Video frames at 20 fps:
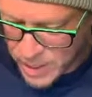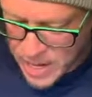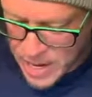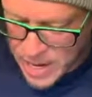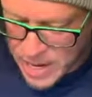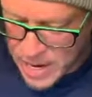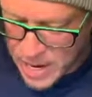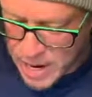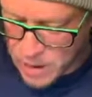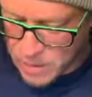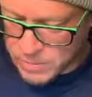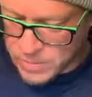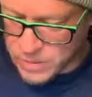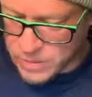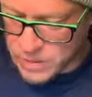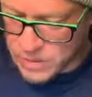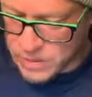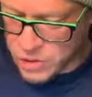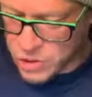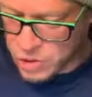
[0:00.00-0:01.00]
and helps
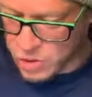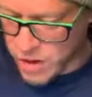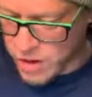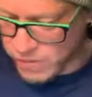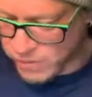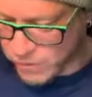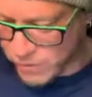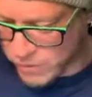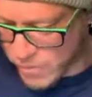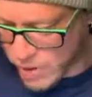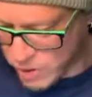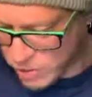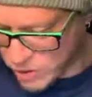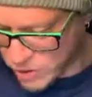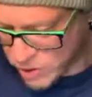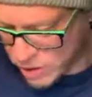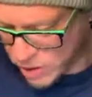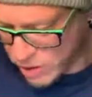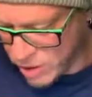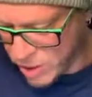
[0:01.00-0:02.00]
it in the Strait of
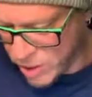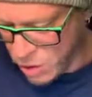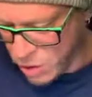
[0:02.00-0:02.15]
Formosa,